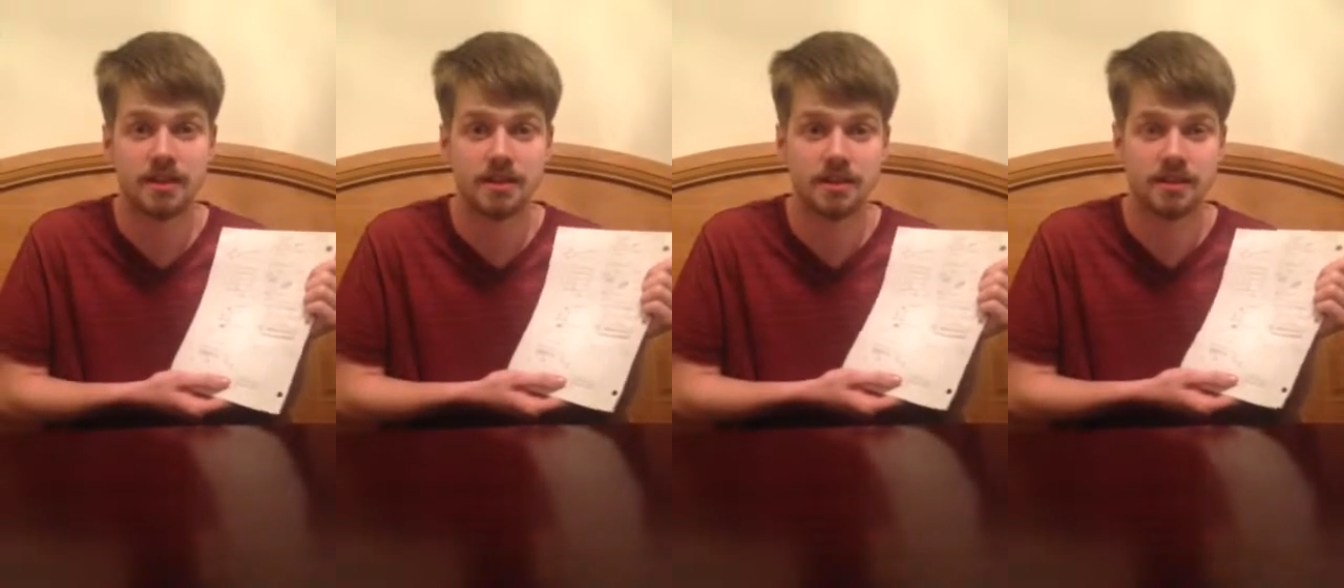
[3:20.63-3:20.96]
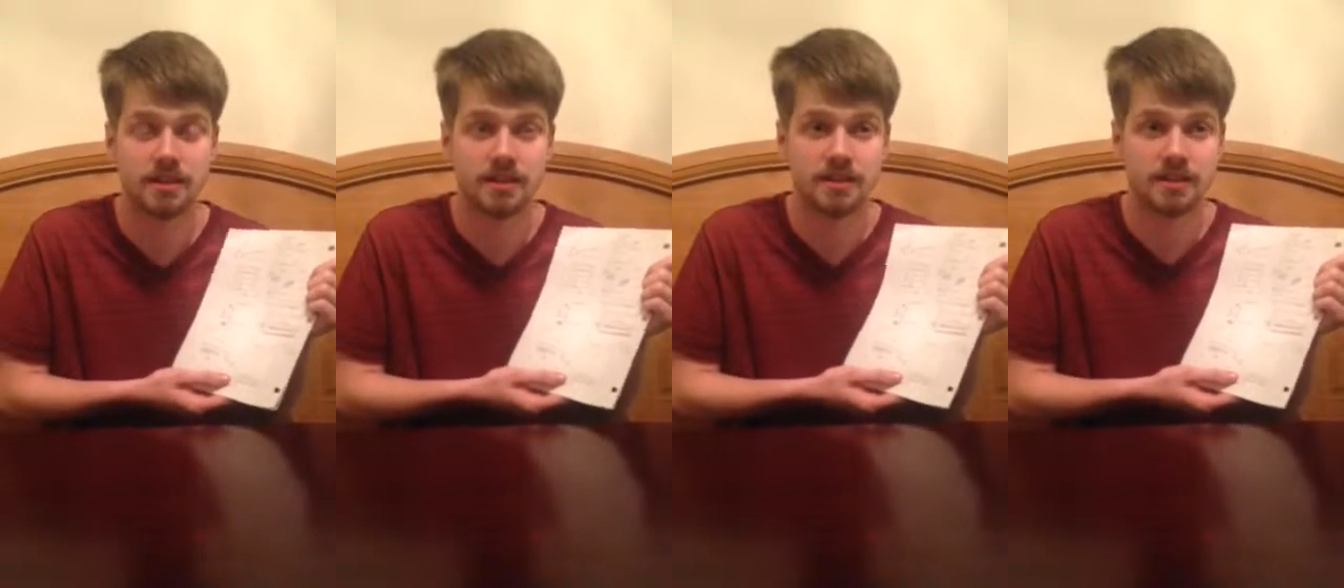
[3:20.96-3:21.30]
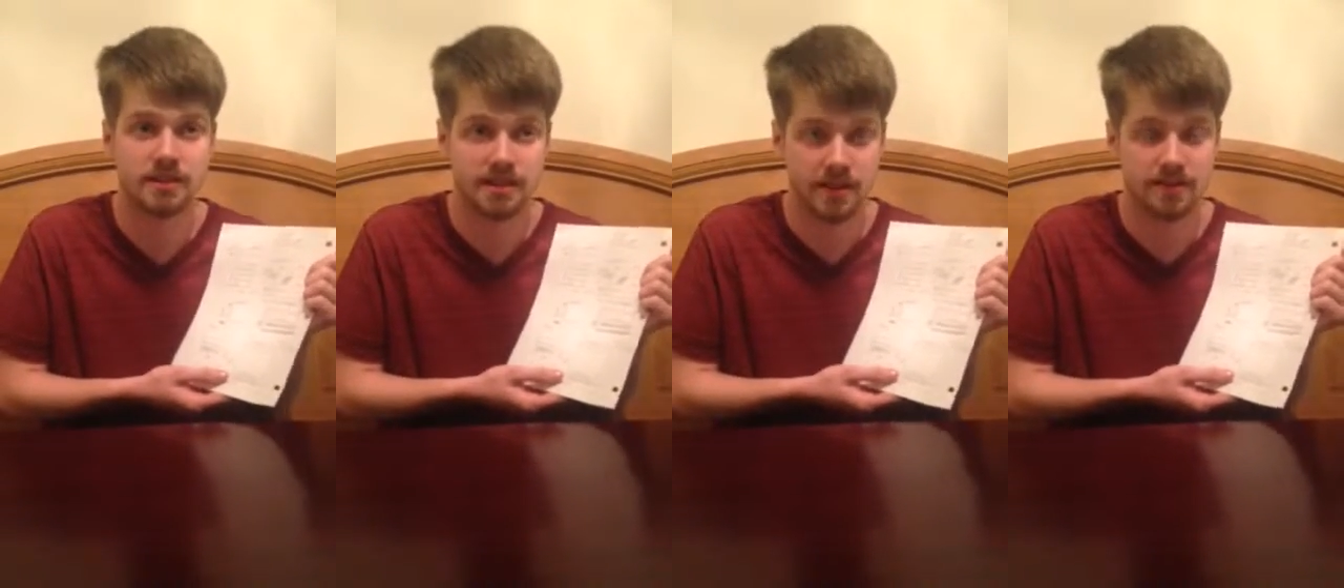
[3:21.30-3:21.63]
during
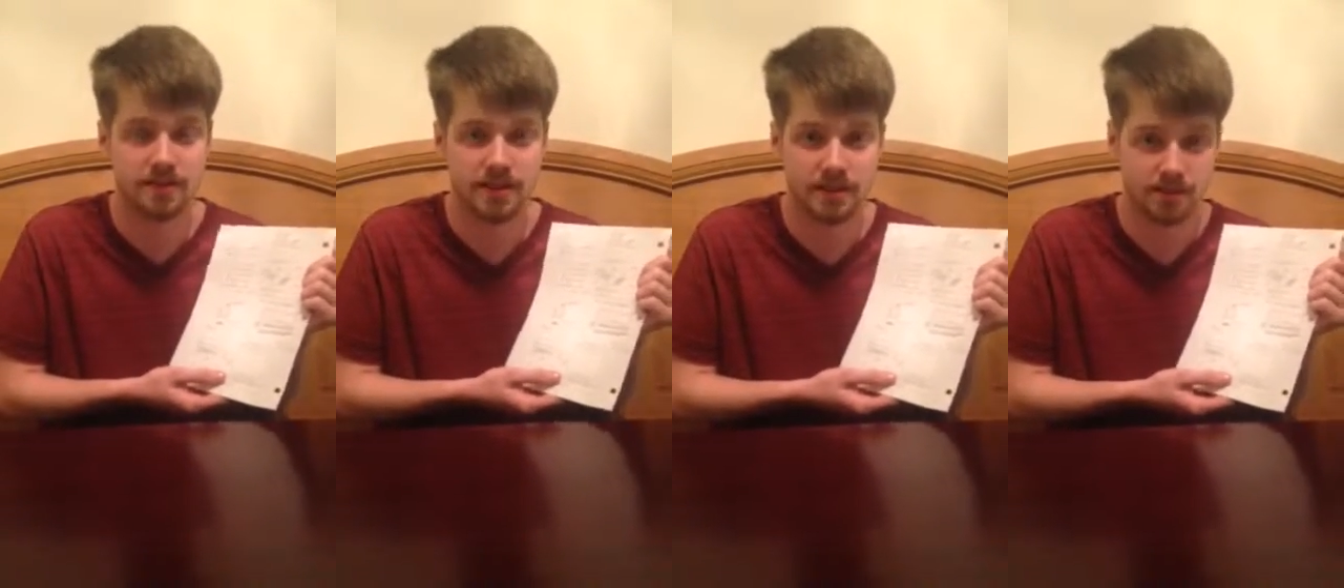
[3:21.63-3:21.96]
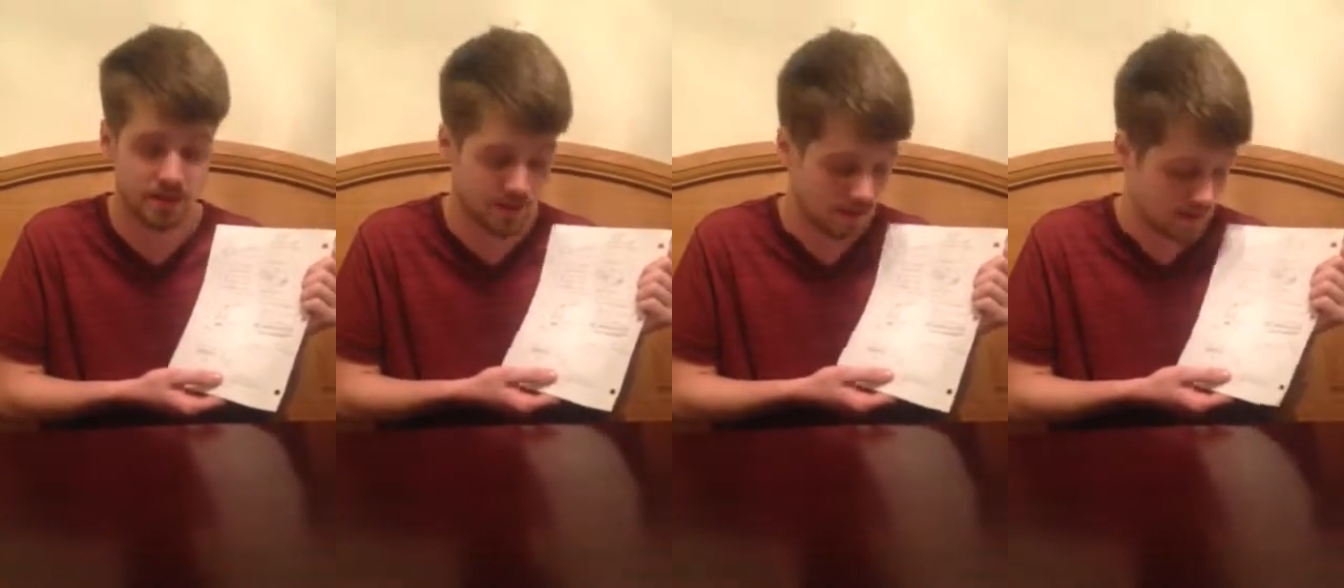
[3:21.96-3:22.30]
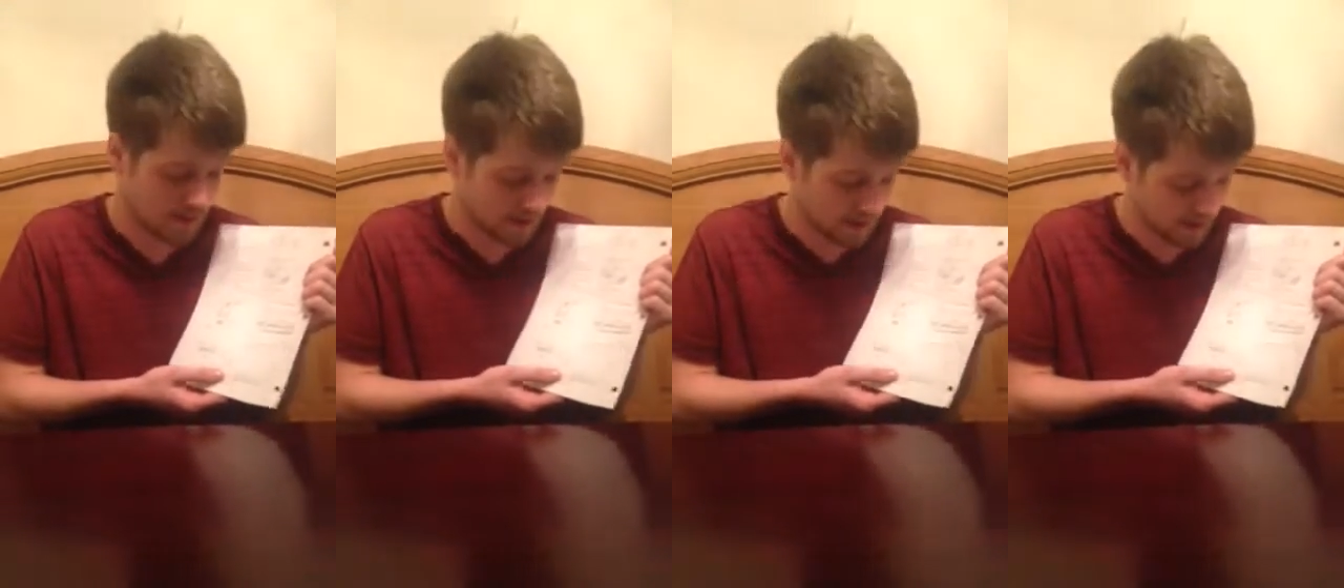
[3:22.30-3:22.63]
slave times.
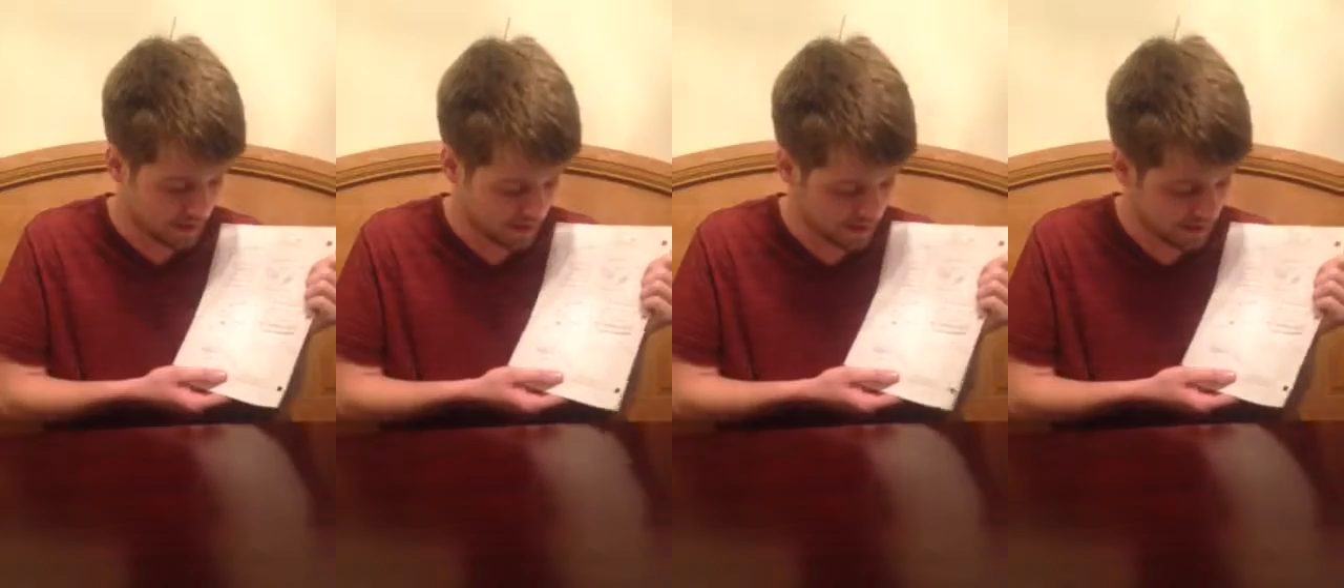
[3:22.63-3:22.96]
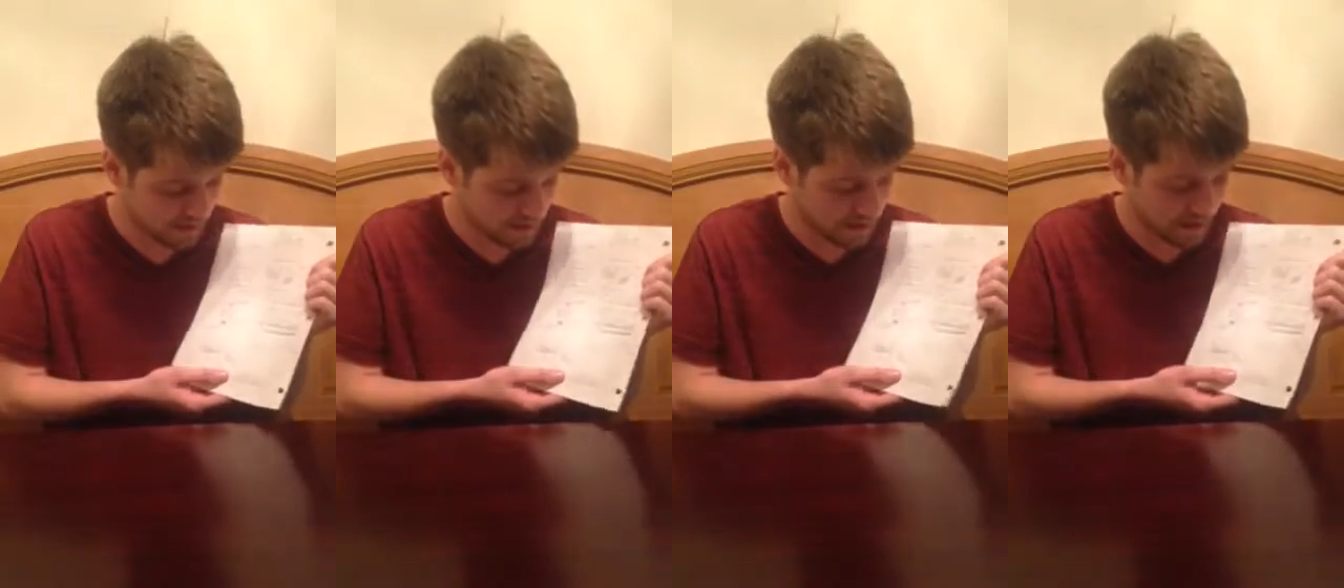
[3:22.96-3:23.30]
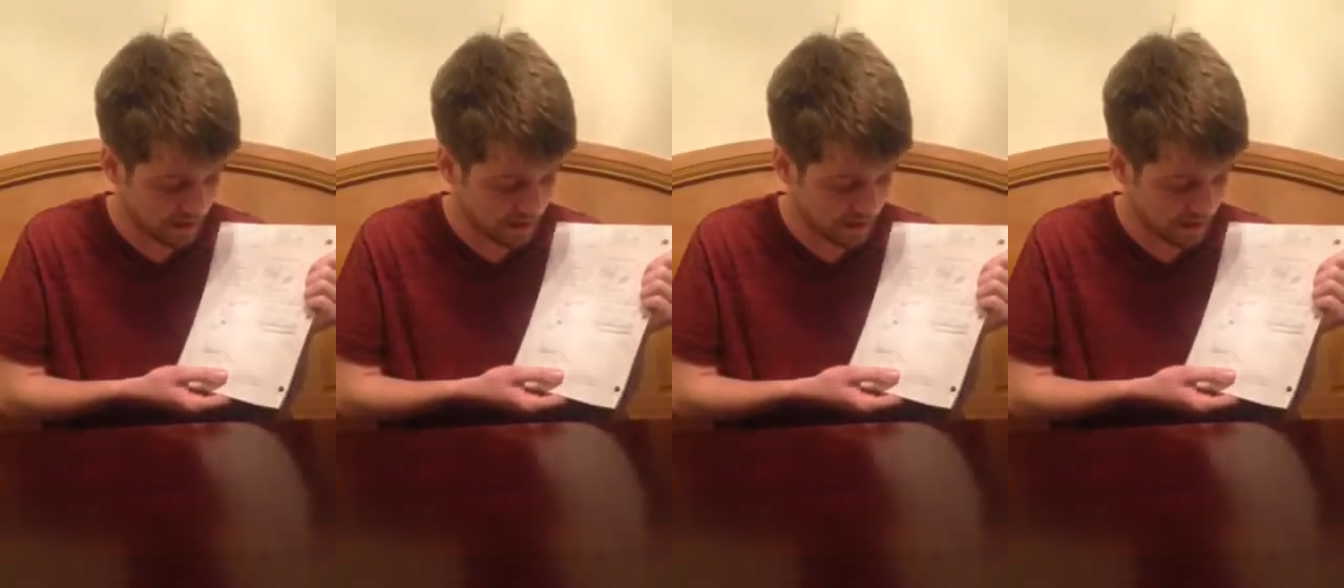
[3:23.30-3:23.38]
And